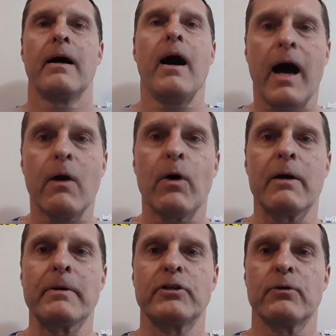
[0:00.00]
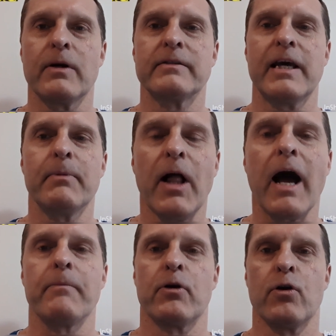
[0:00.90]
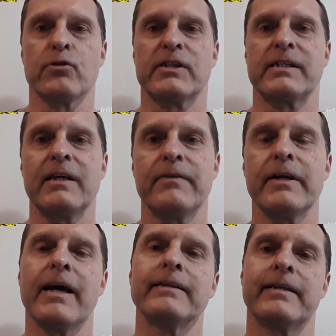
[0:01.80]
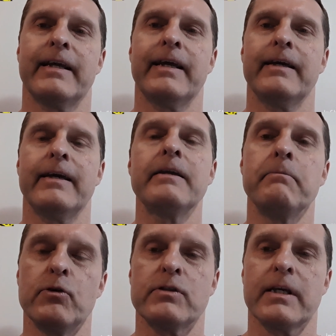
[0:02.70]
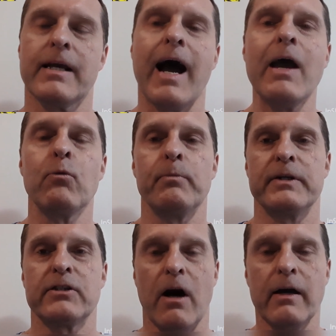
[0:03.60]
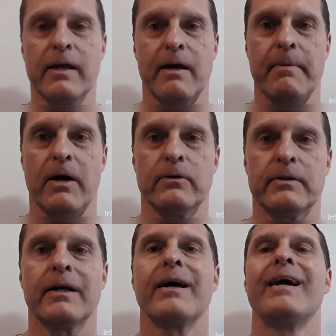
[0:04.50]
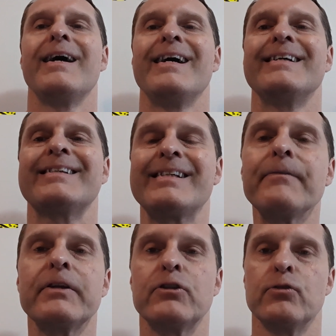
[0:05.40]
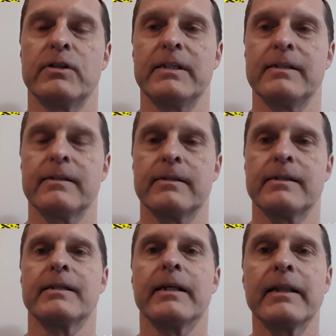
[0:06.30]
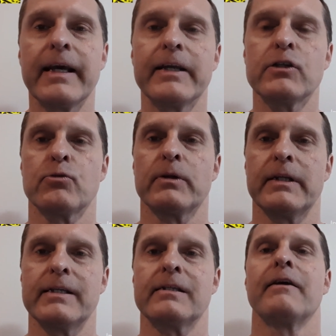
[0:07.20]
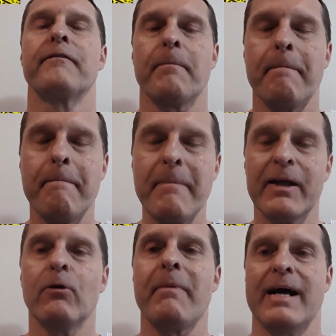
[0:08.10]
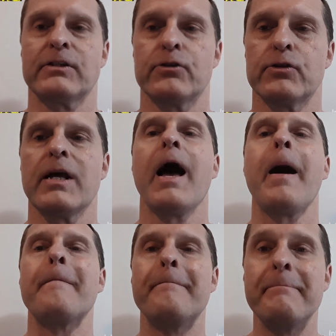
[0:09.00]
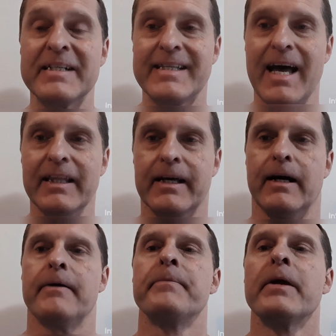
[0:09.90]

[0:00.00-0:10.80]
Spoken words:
Hi, welcome back to the Roundtable. I'm your host, Stephen, and today in music, I will be talking about 72 Seasons, the latest release from Metal Masters Metallica.